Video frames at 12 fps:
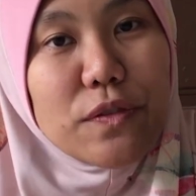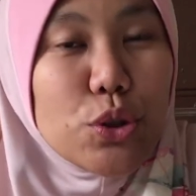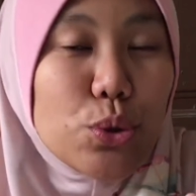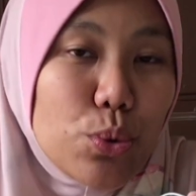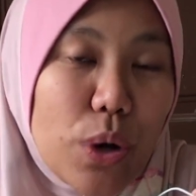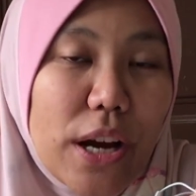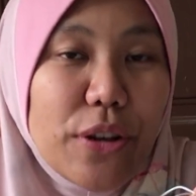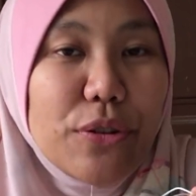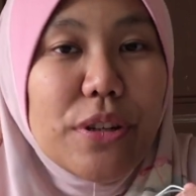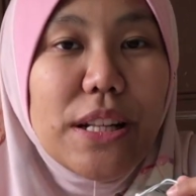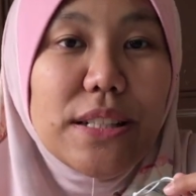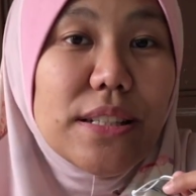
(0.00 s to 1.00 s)

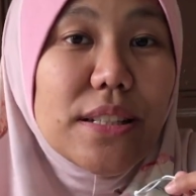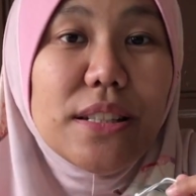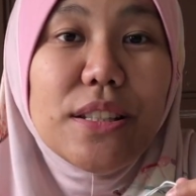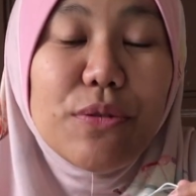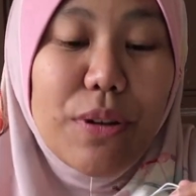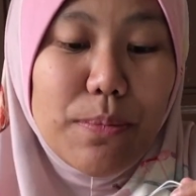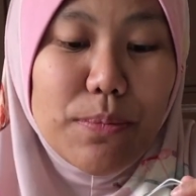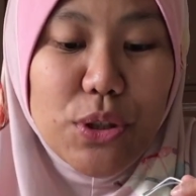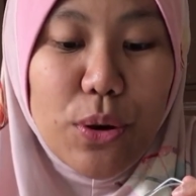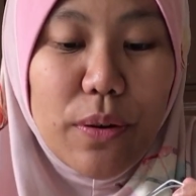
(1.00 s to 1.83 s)
230 grams of